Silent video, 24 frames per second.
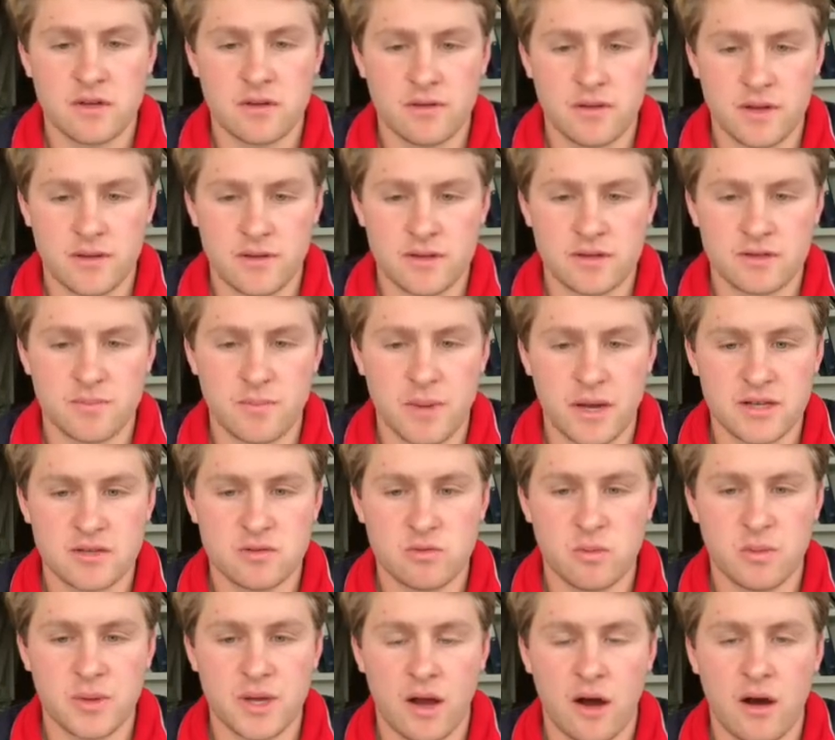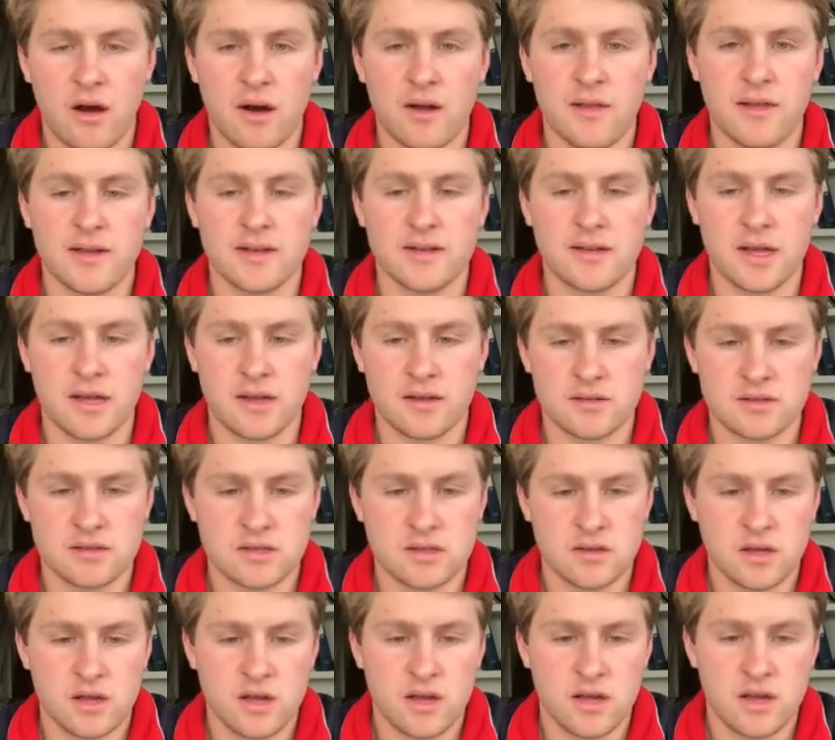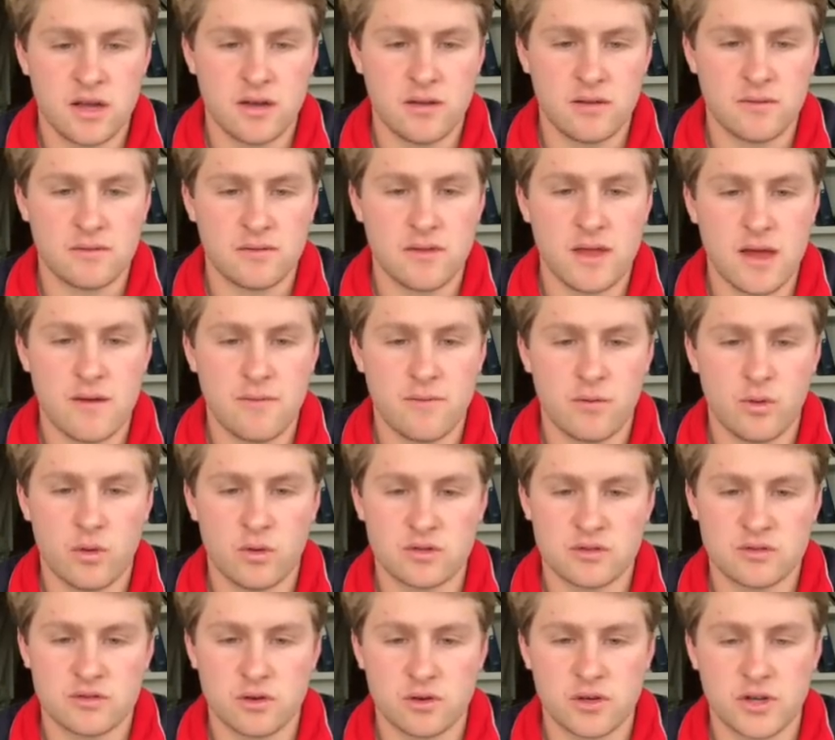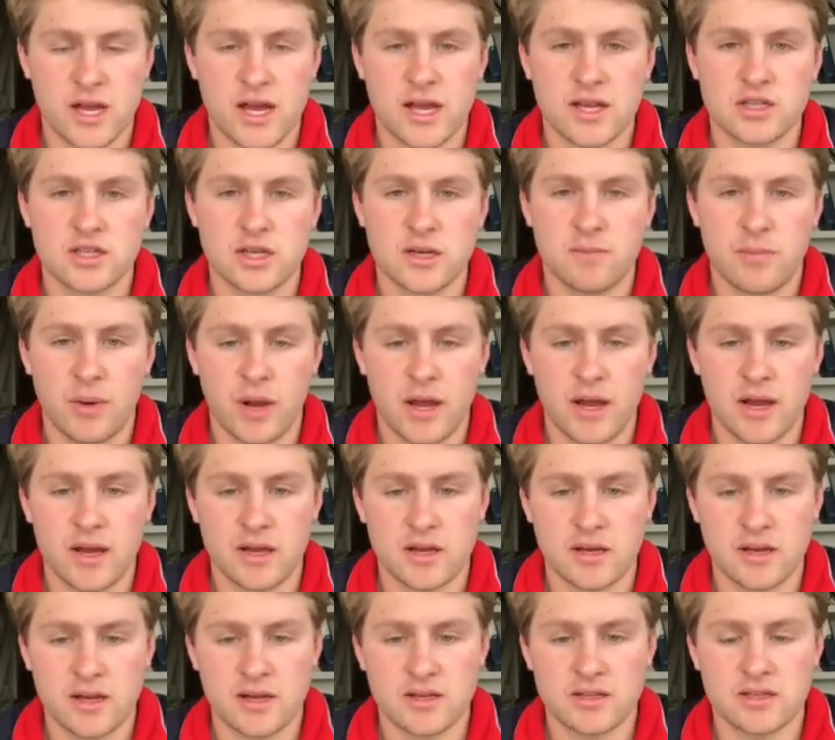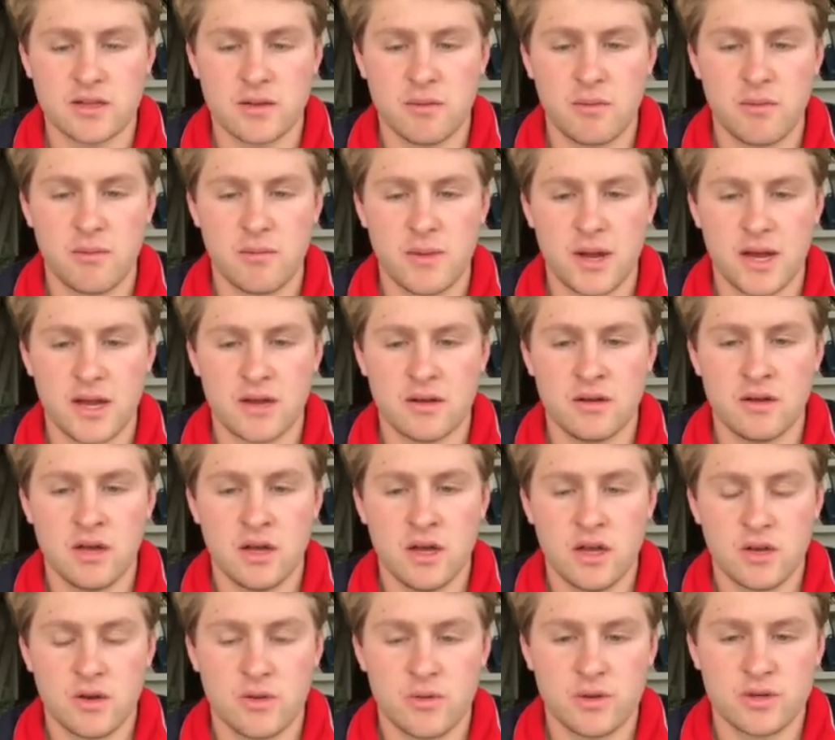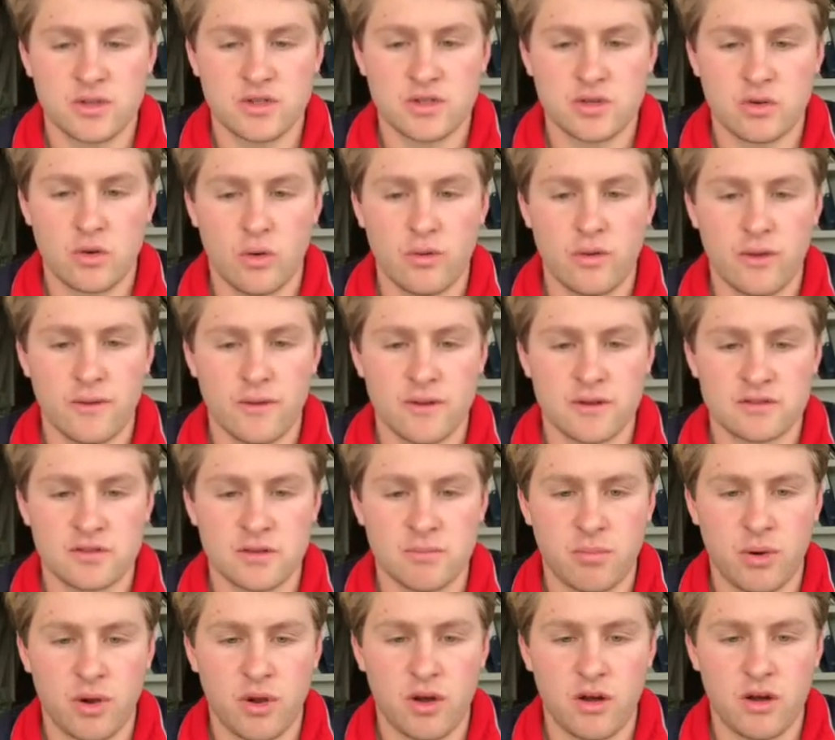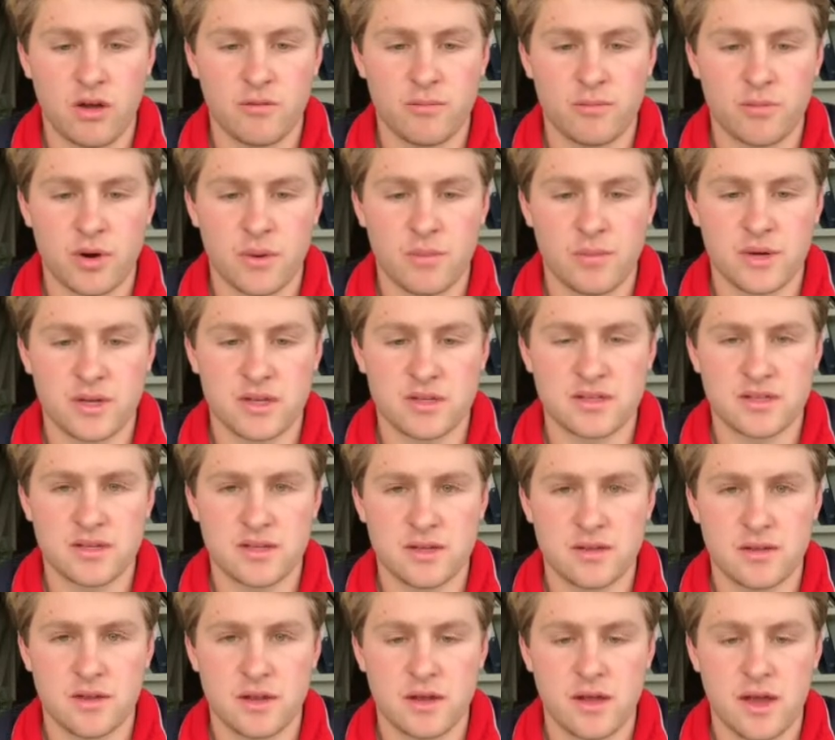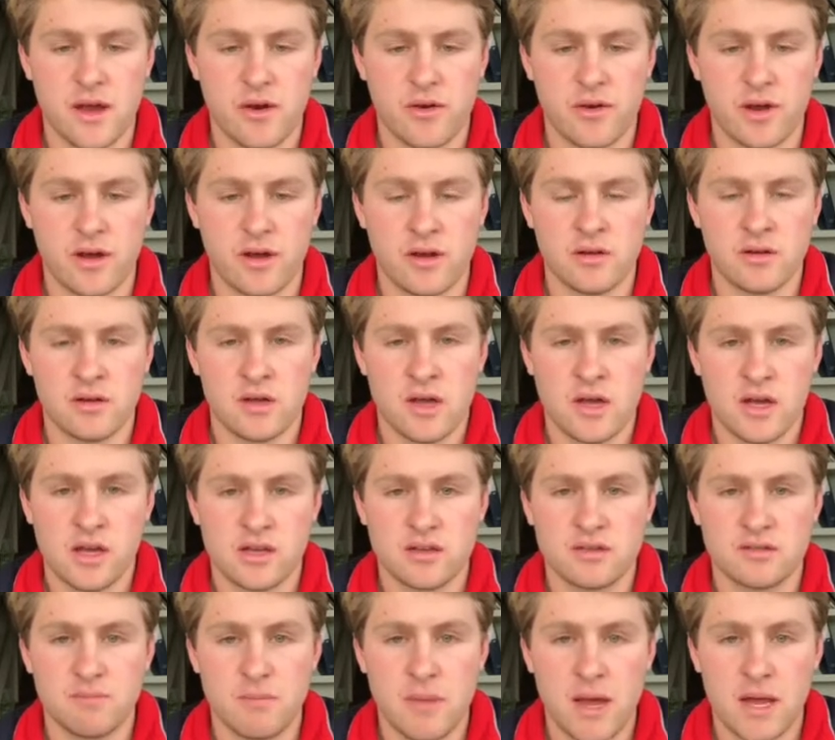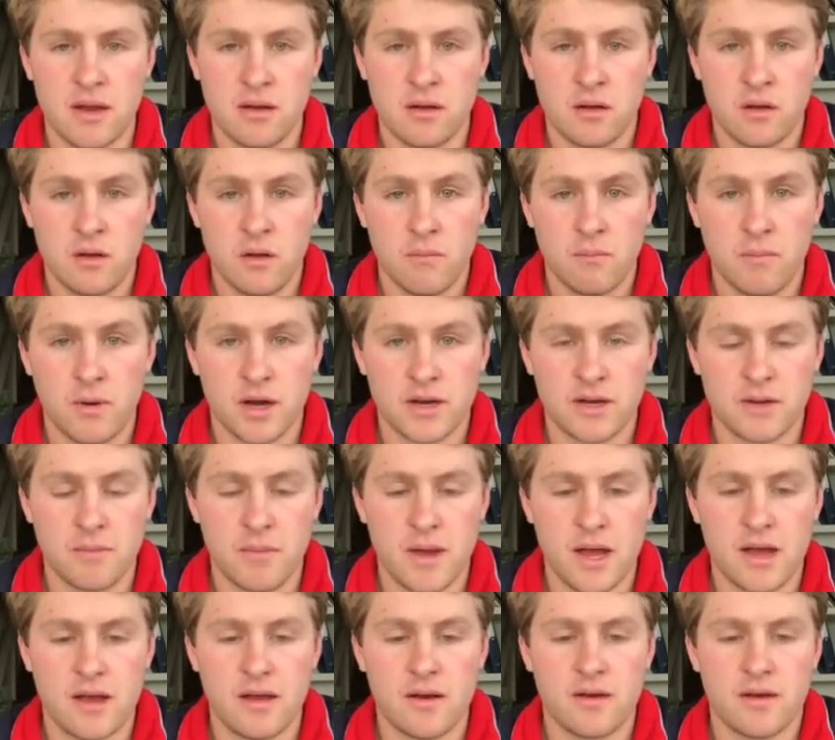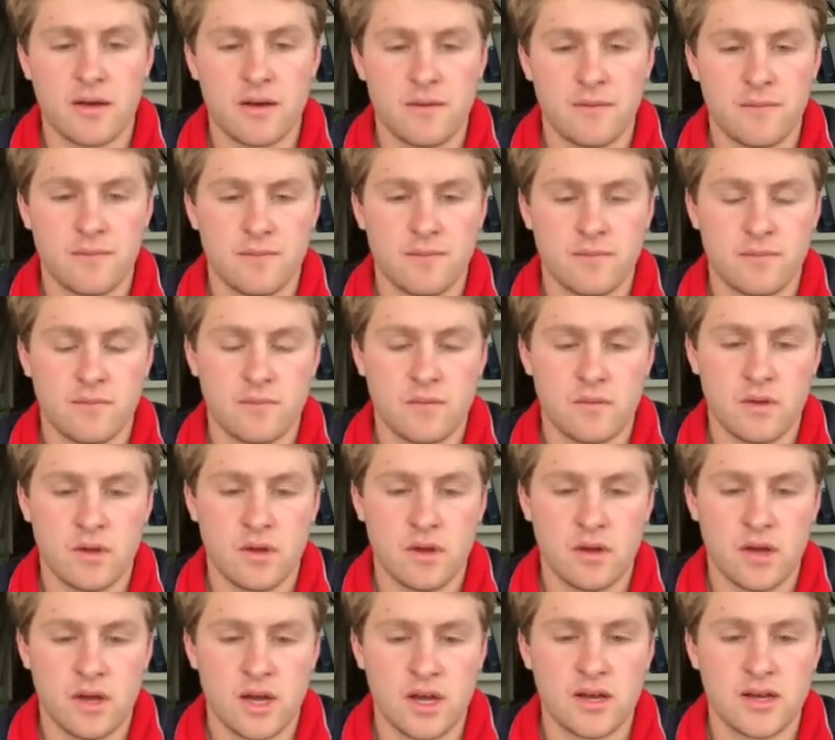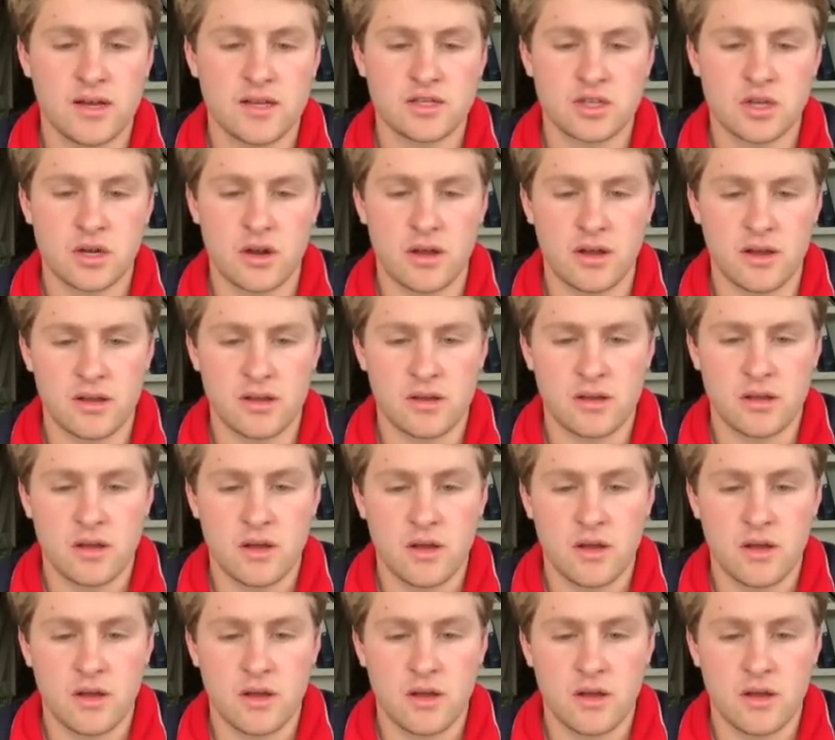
that the space will be highly dense and therefore strategic planning needs to be made to ensure that the supply of properties in the area is met by demand. Additionally,